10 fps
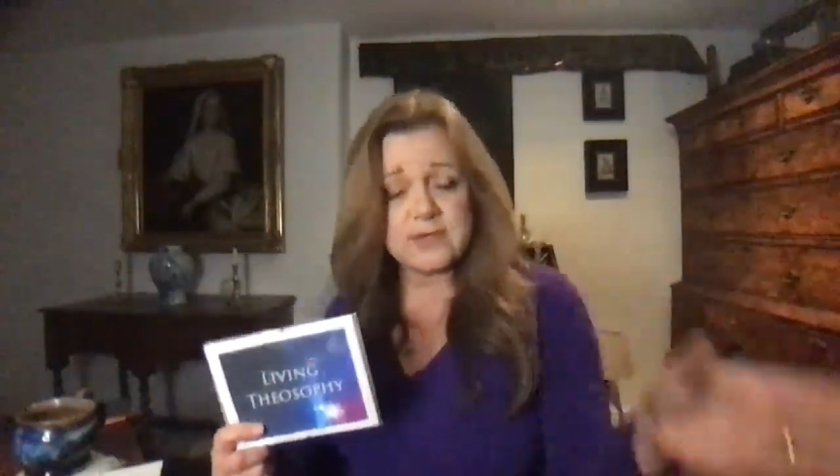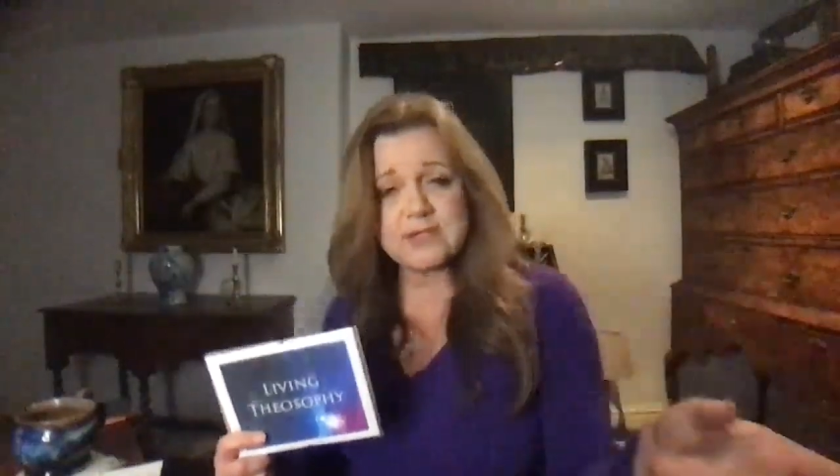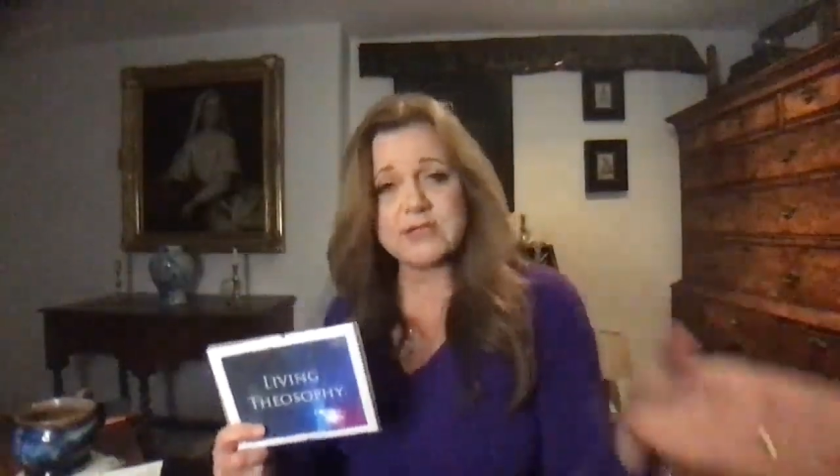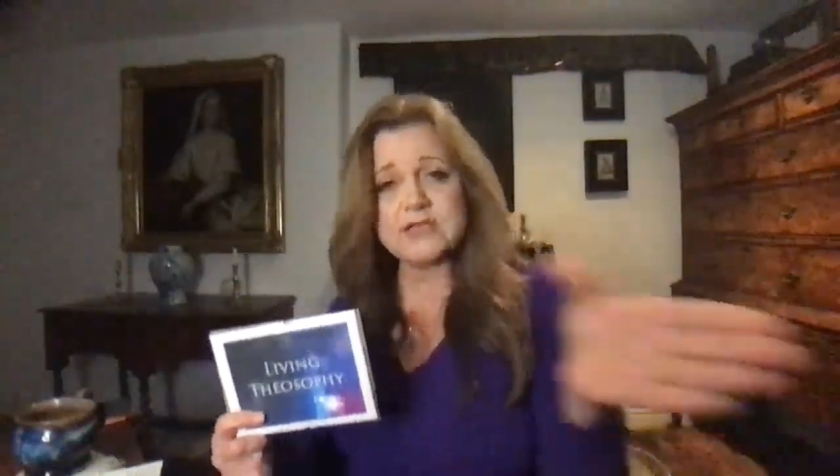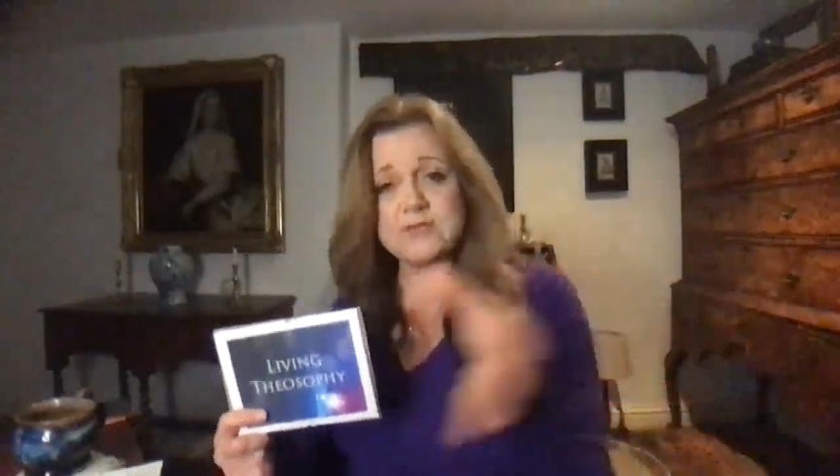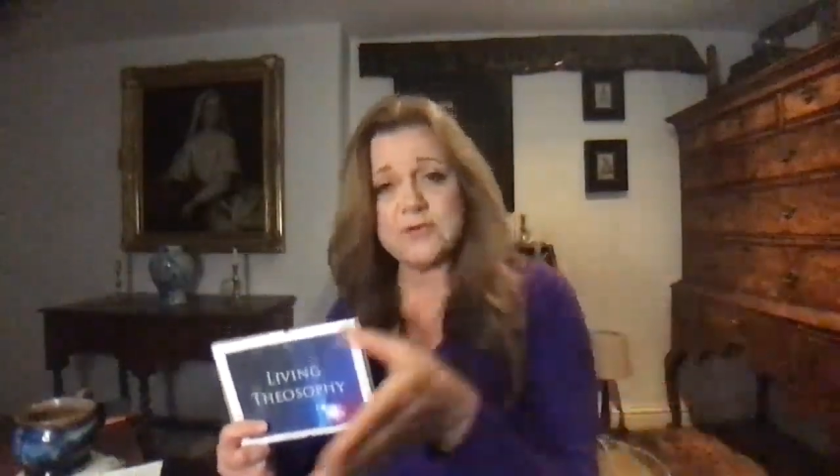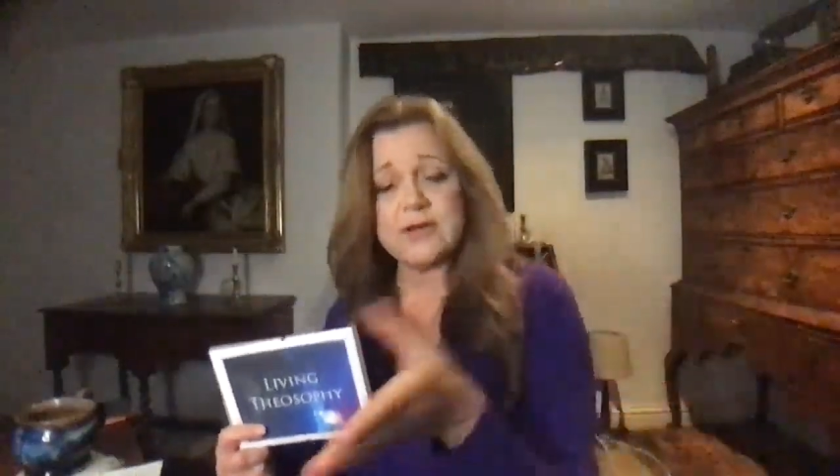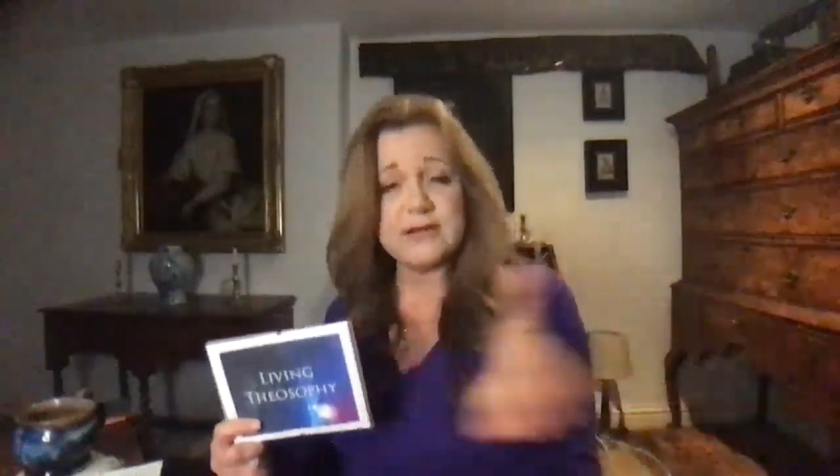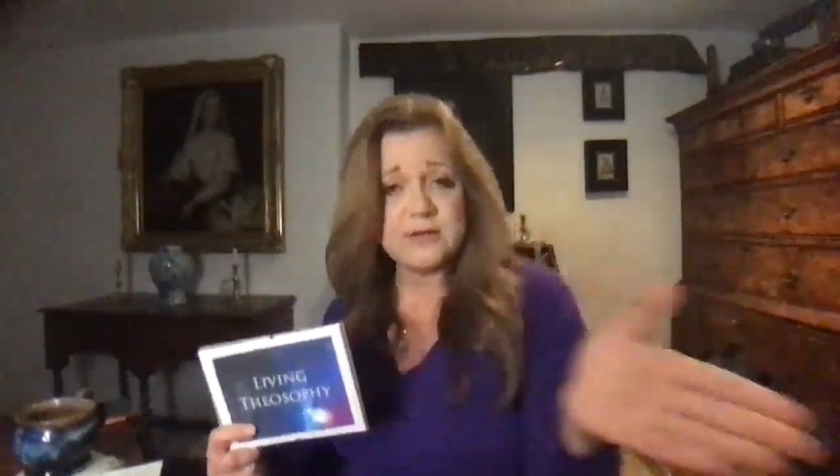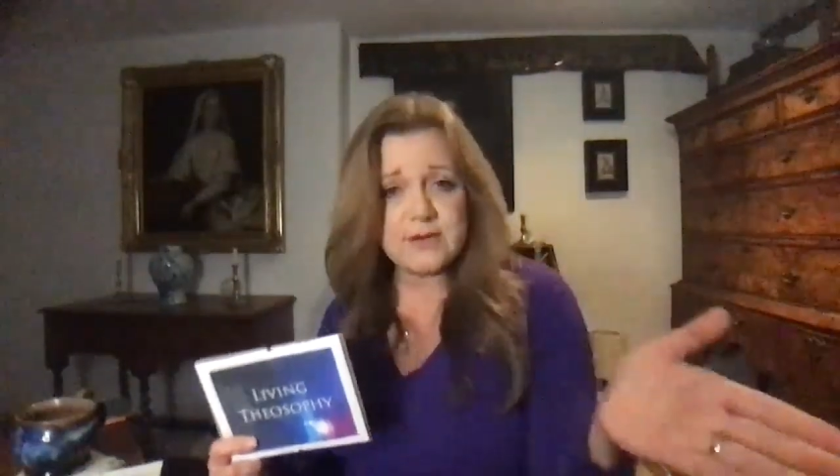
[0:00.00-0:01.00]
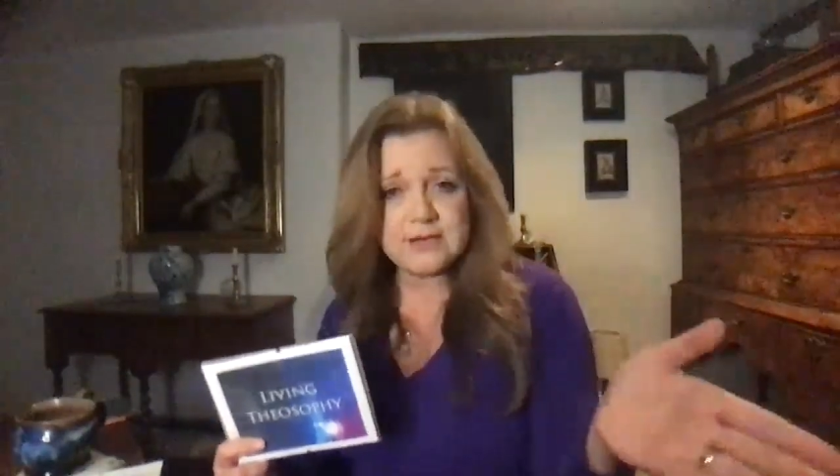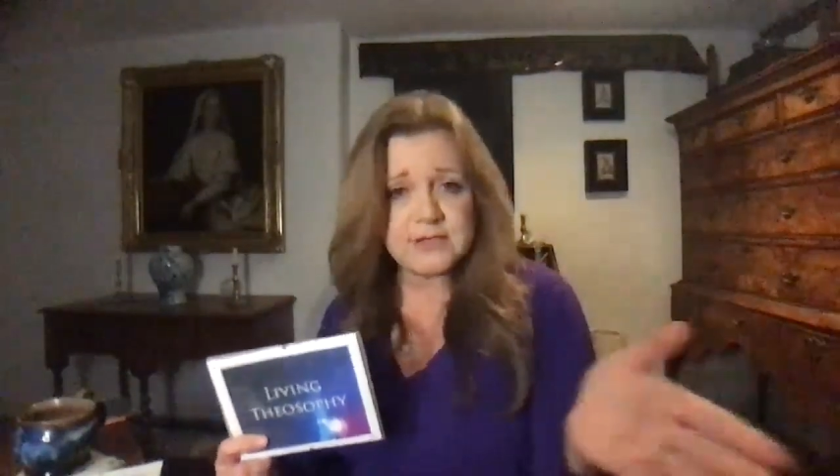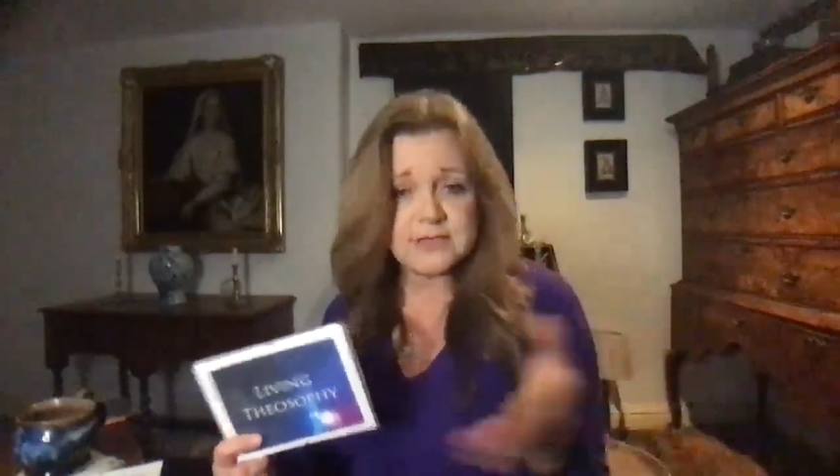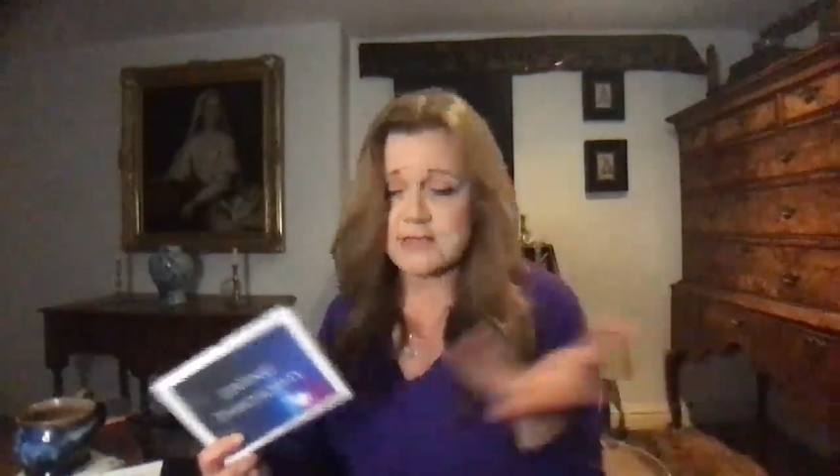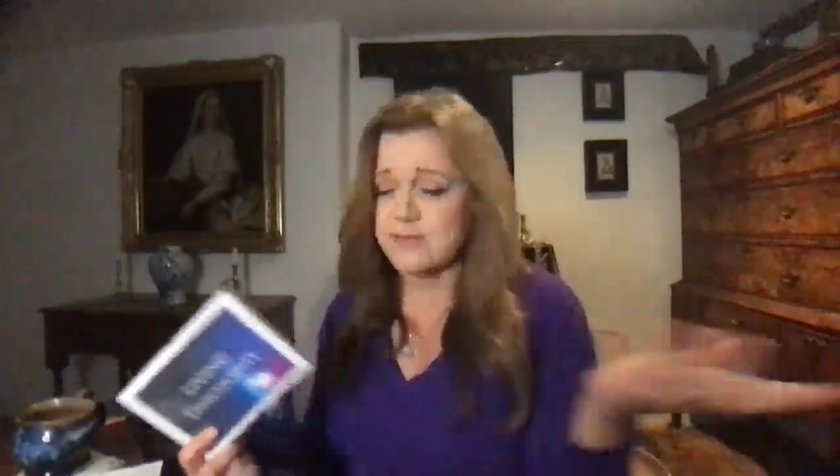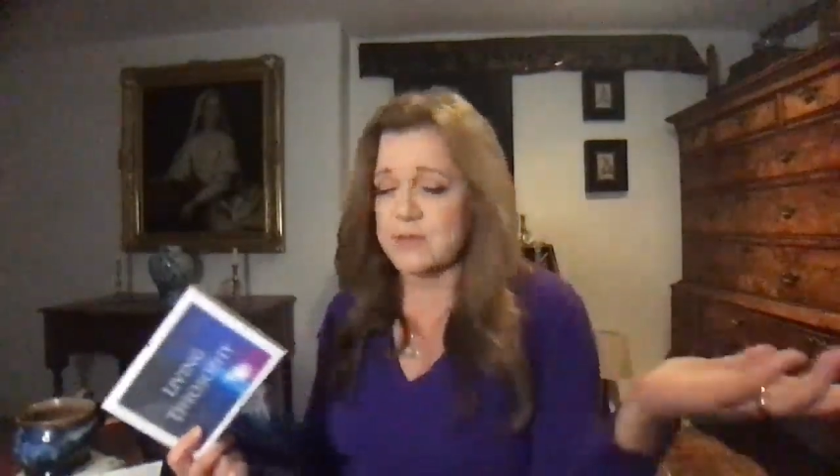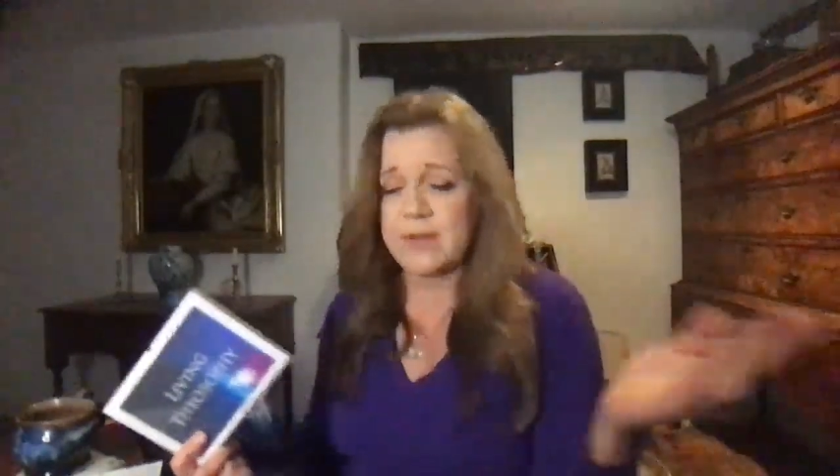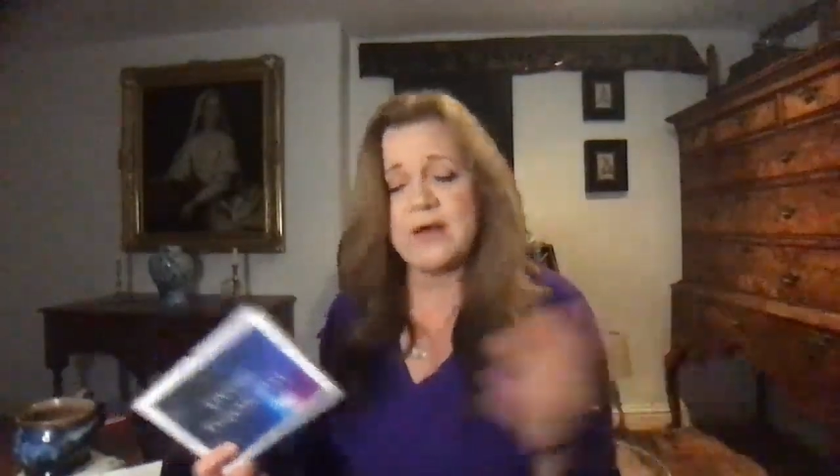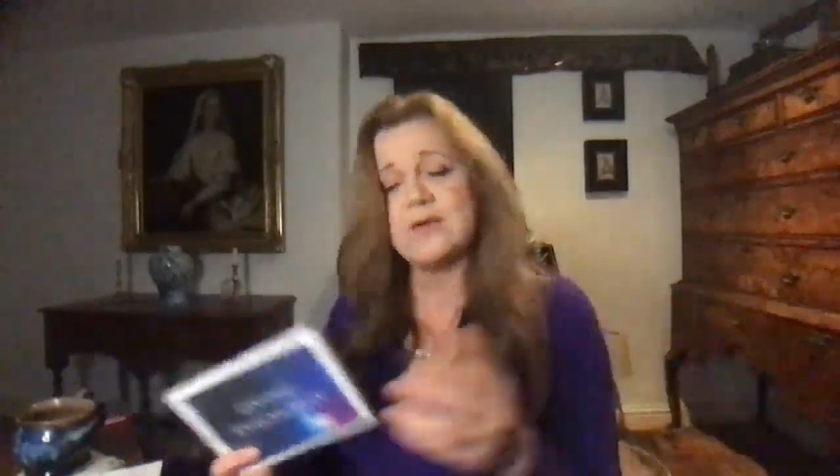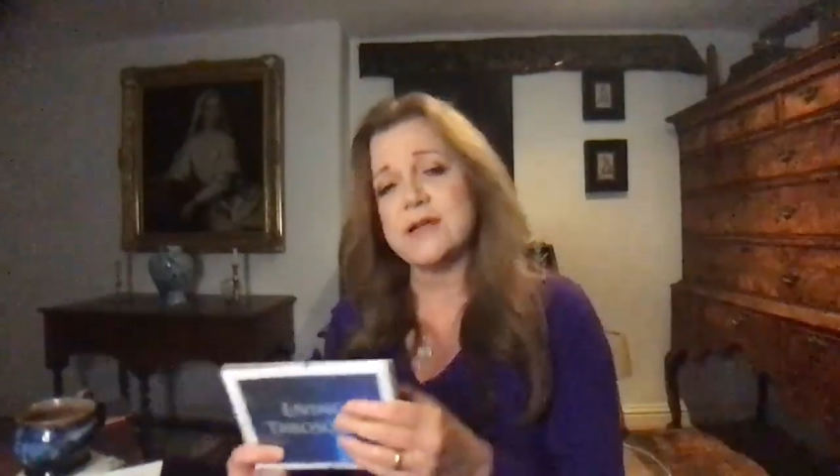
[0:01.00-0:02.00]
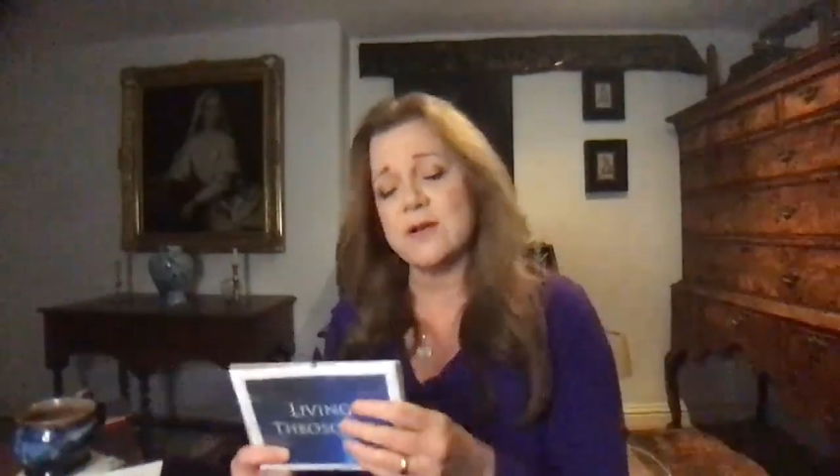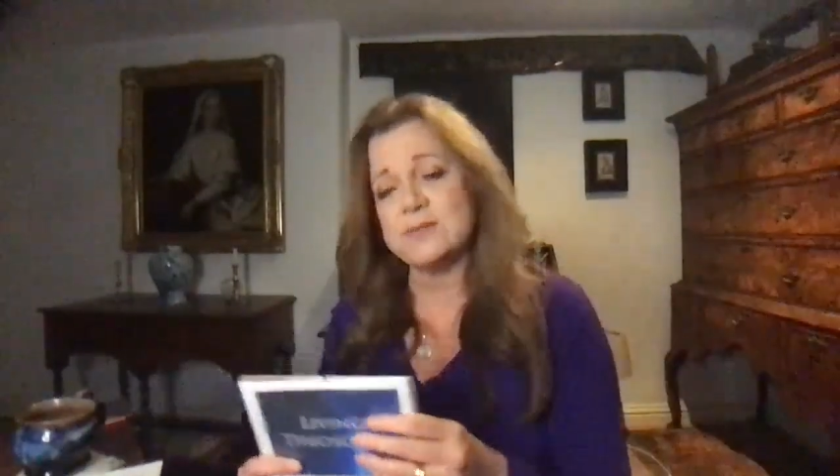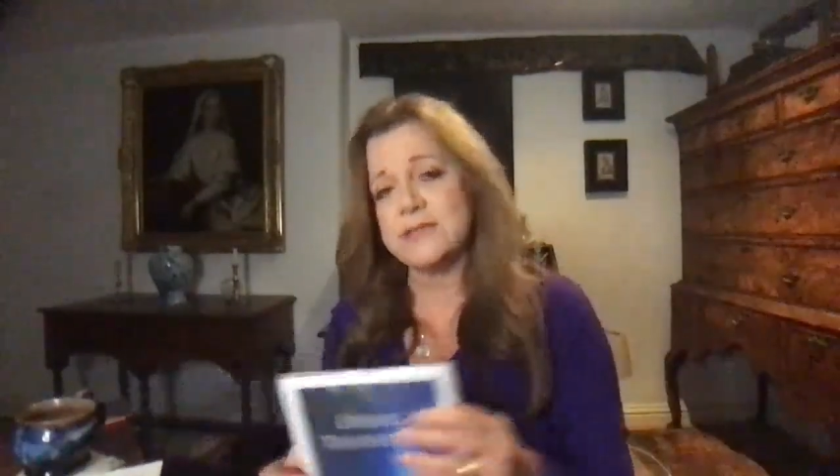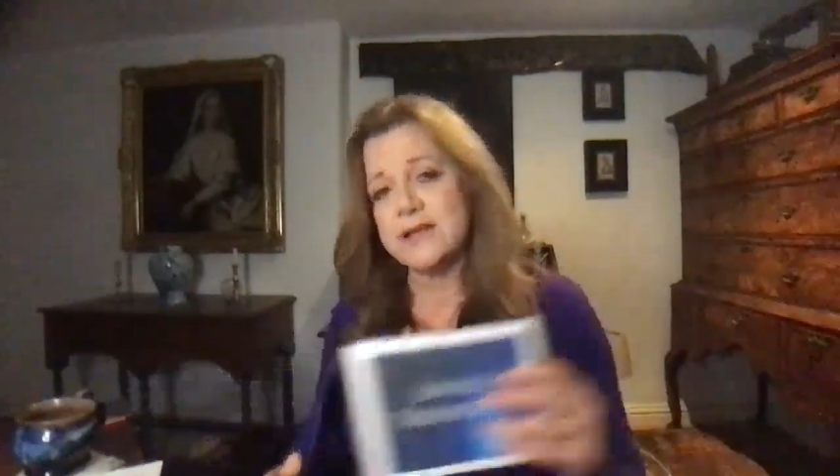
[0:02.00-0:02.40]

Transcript: exchange for any donations. Even £1 helps